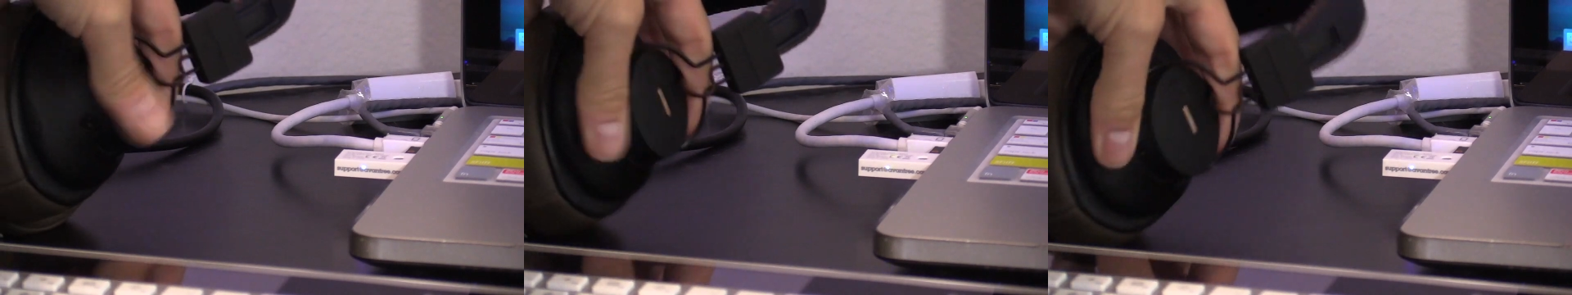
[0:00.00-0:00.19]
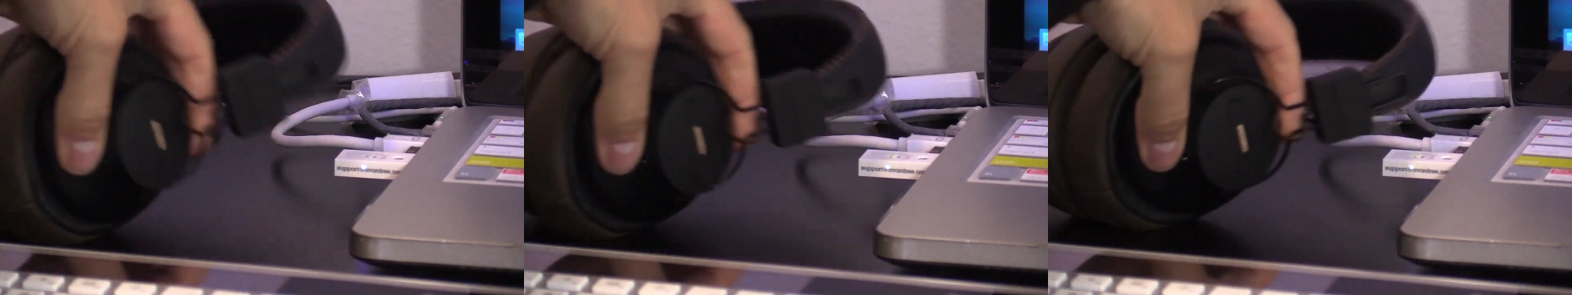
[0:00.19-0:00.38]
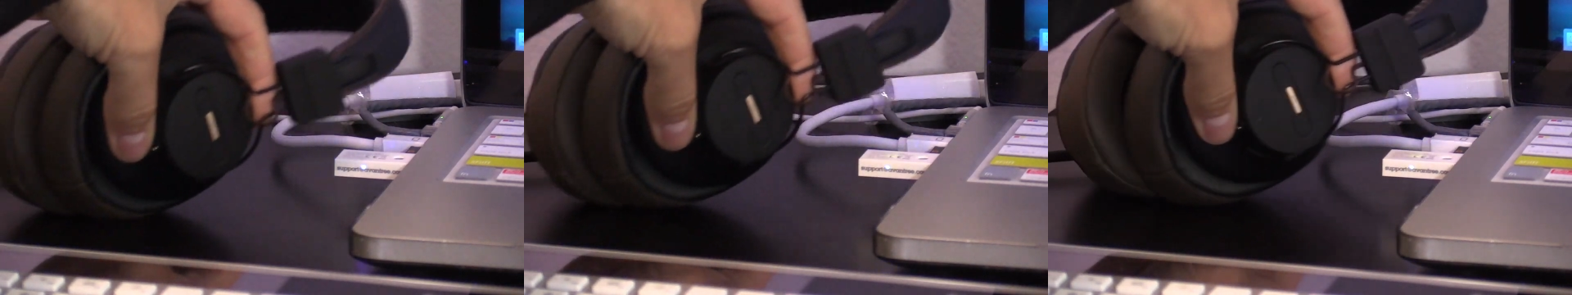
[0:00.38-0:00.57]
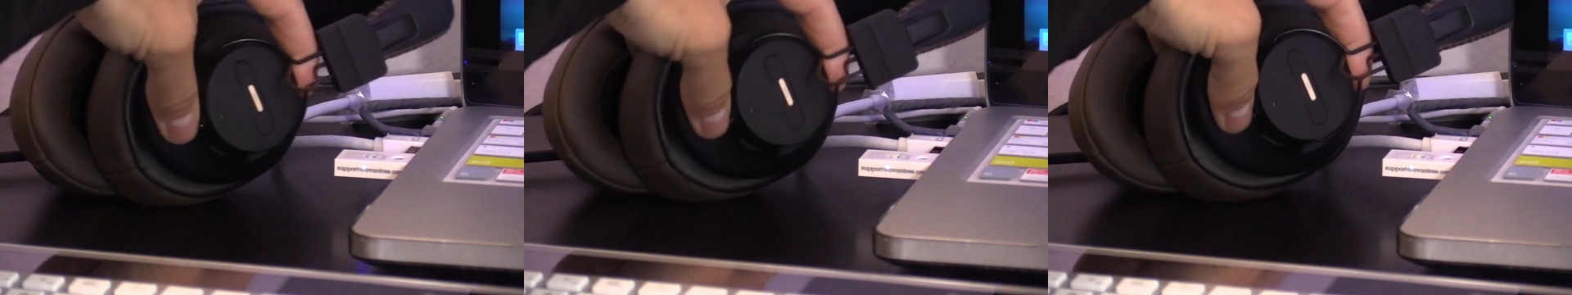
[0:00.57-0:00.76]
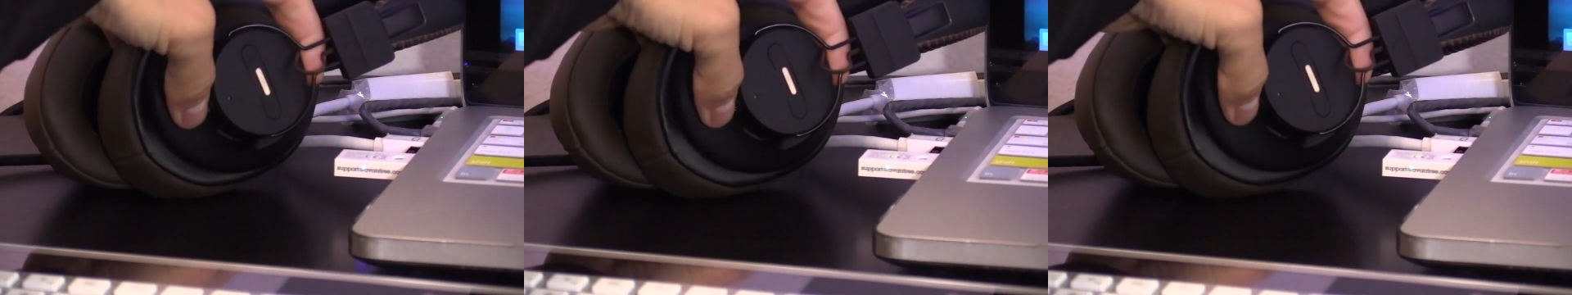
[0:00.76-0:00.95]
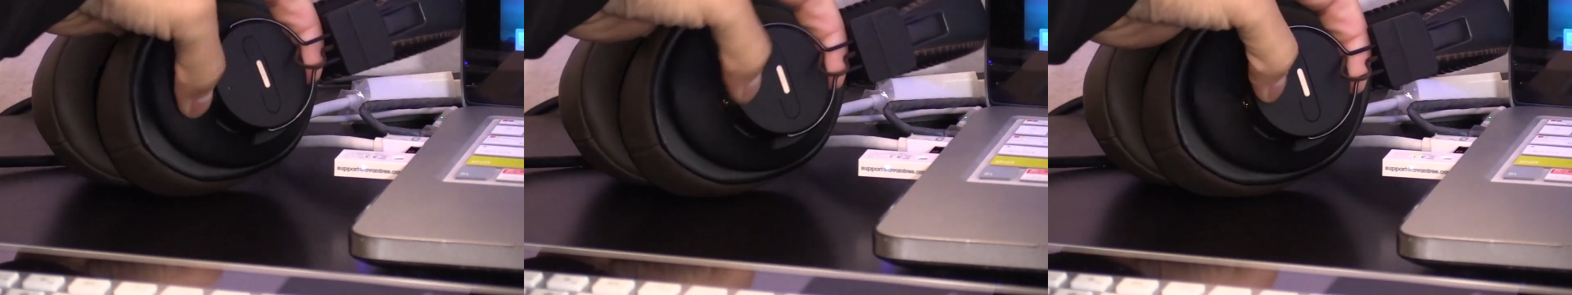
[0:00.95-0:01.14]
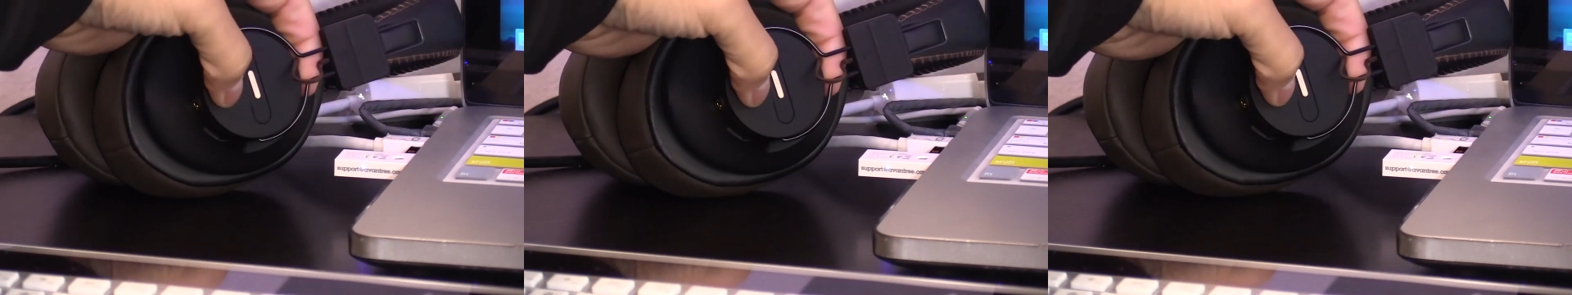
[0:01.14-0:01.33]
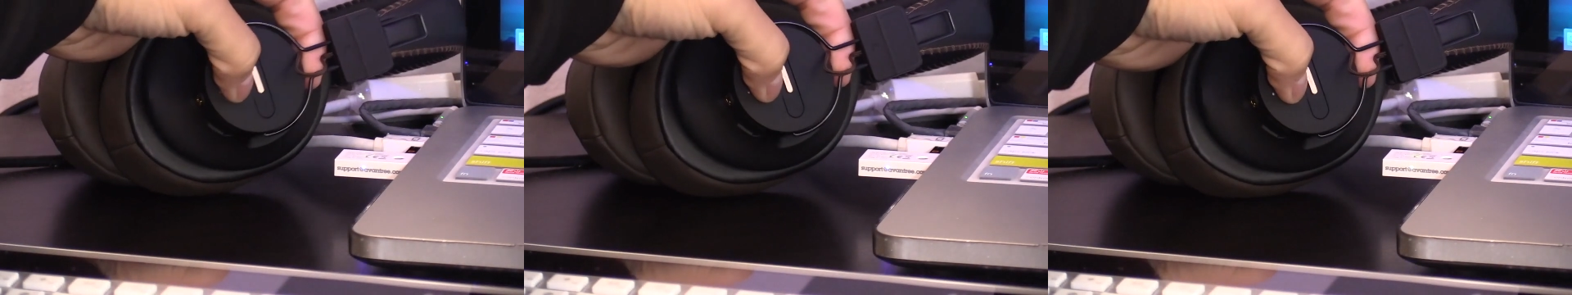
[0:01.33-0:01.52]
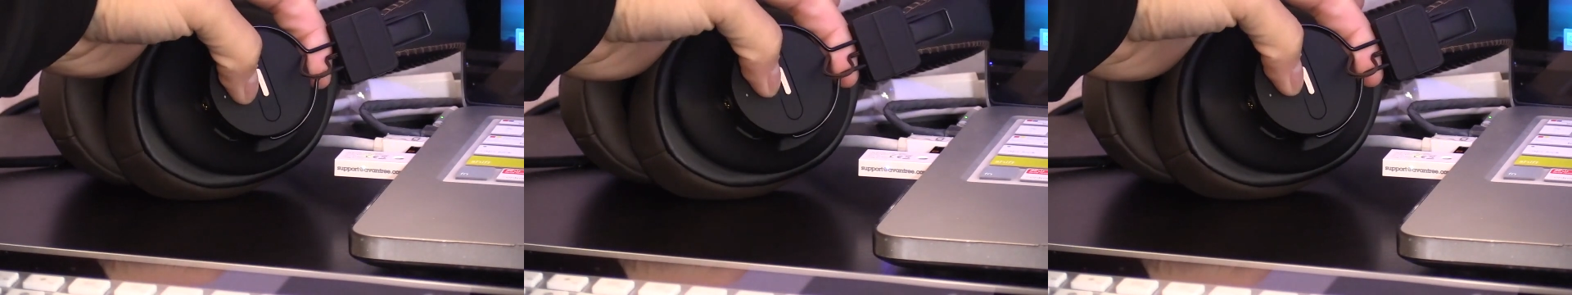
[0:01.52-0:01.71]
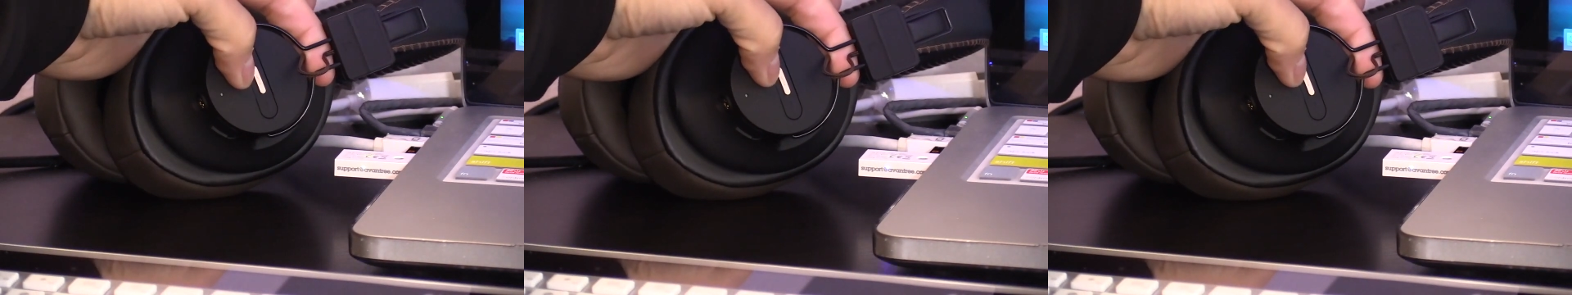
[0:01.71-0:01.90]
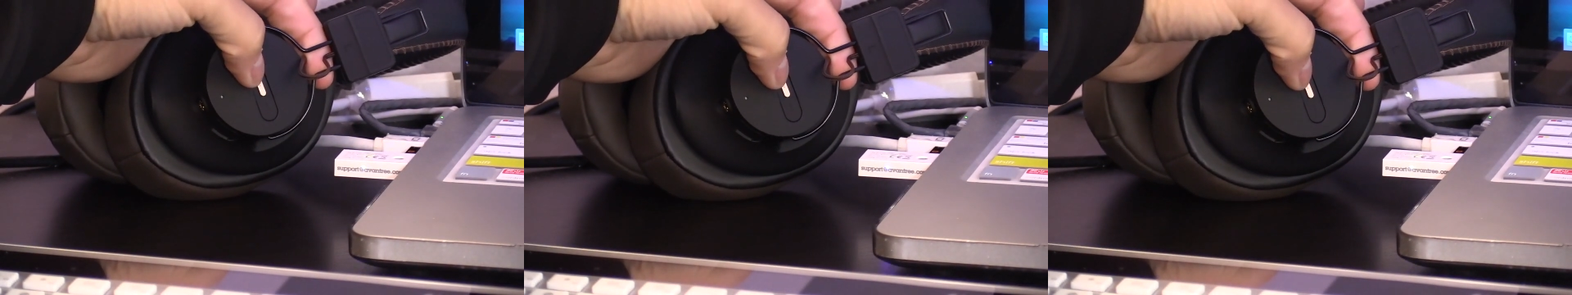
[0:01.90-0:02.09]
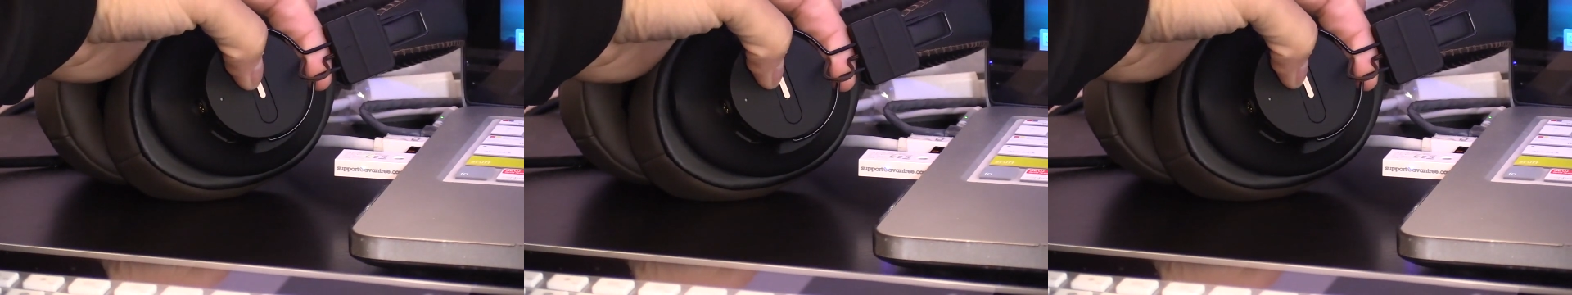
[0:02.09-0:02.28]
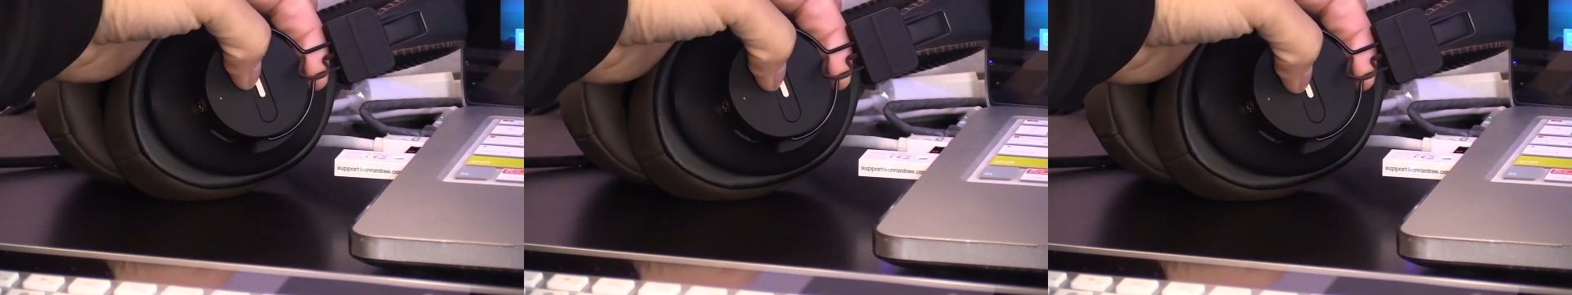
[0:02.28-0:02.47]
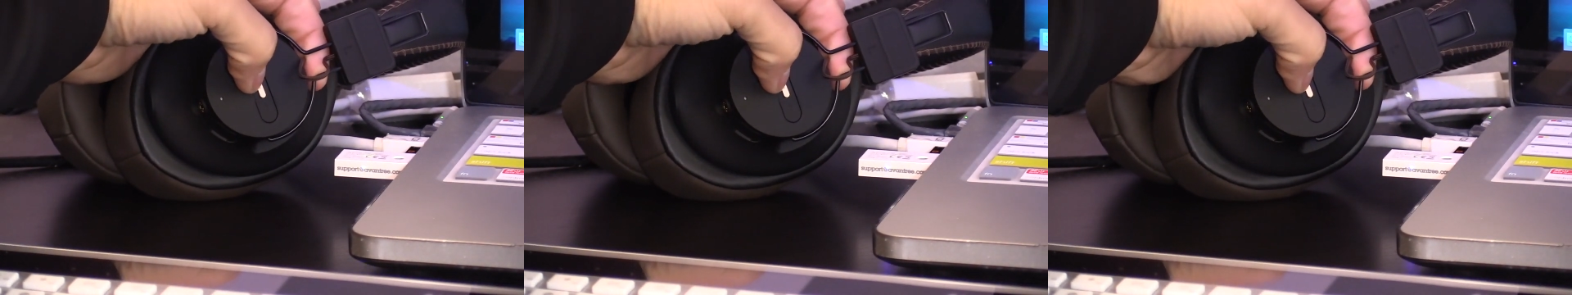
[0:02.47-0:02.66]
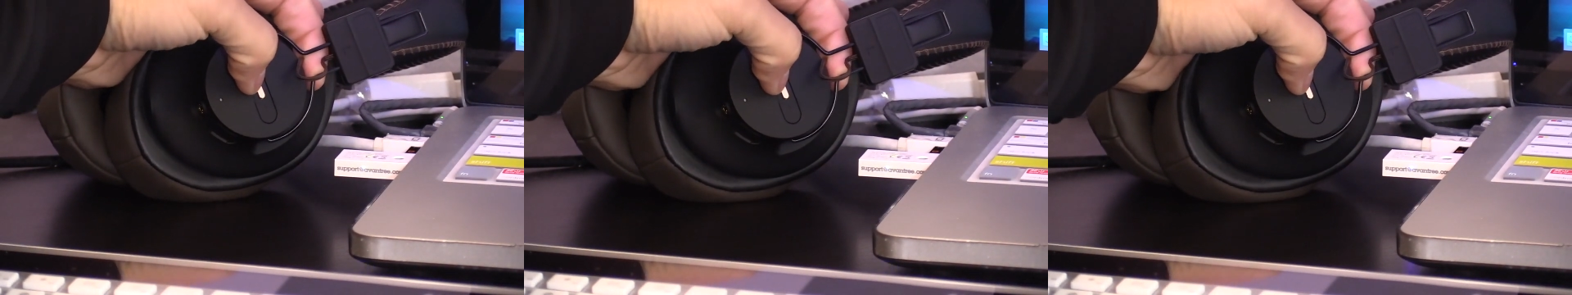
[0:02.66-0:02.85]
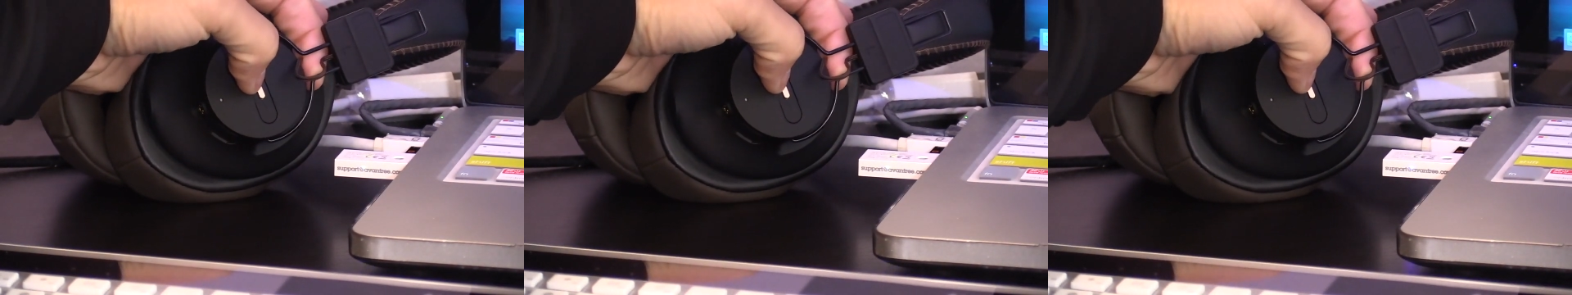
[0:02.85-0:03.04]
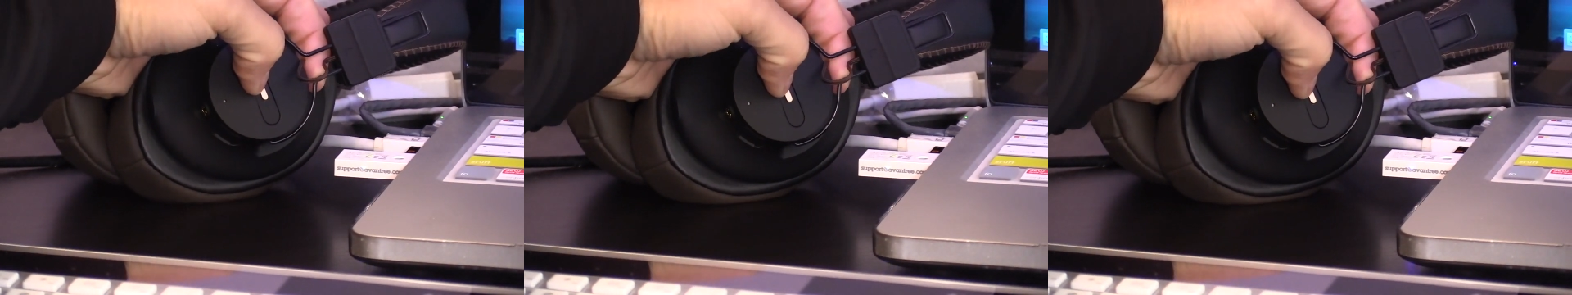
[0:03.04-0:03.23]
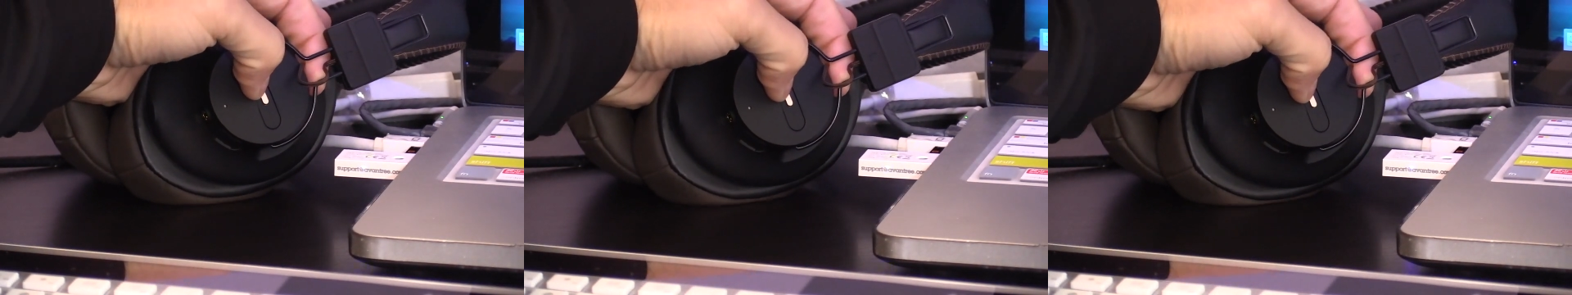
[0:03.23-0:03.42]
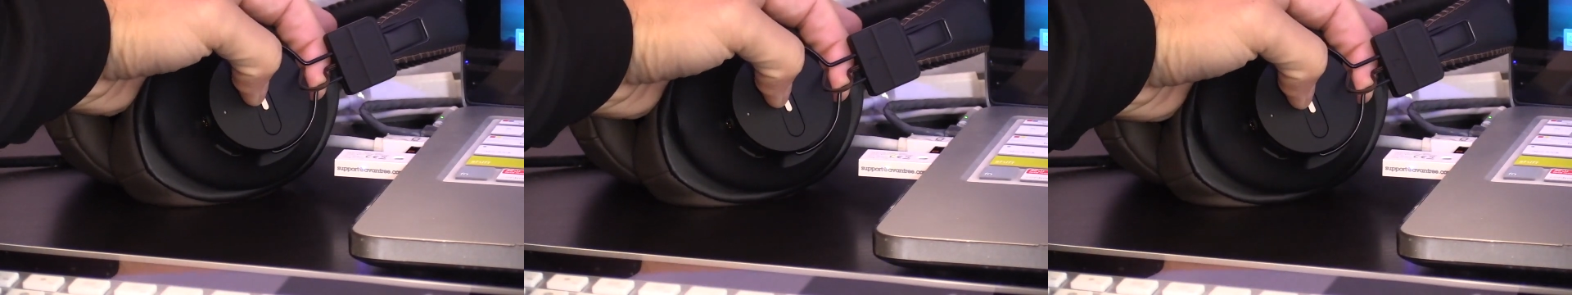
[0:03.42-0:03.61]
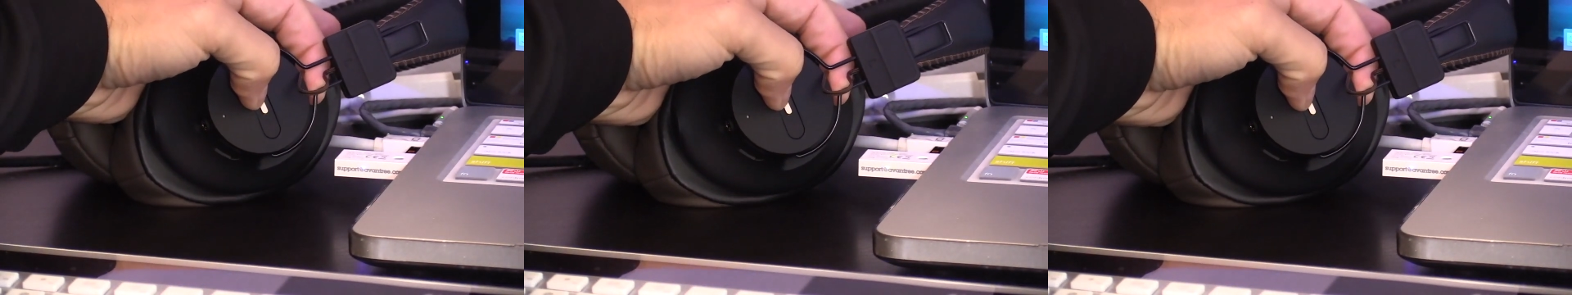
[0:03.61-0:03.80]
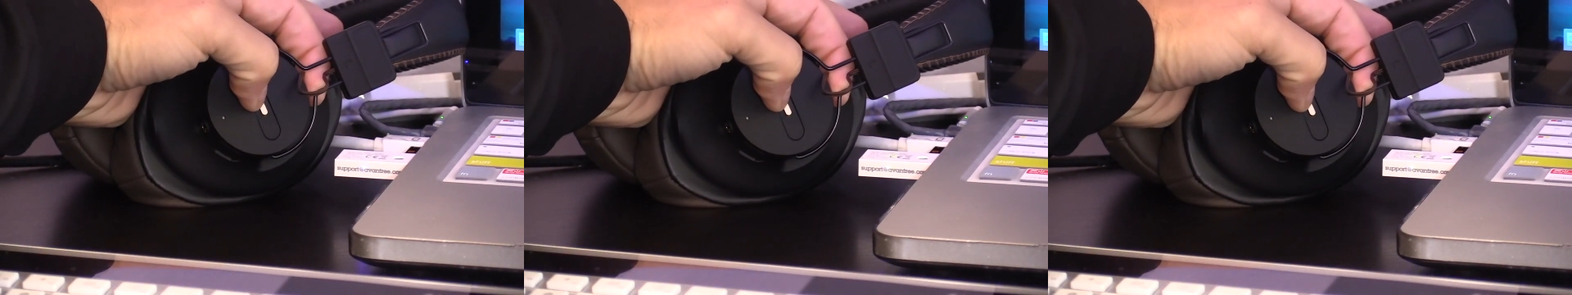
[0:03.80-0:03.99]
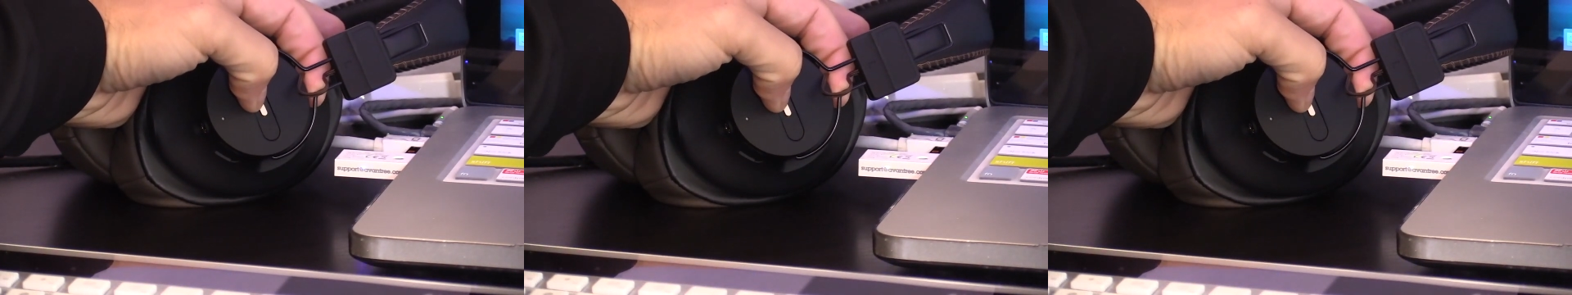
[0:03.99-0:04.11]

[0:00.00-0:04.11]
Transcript: No face is visible, so there are no lips to read.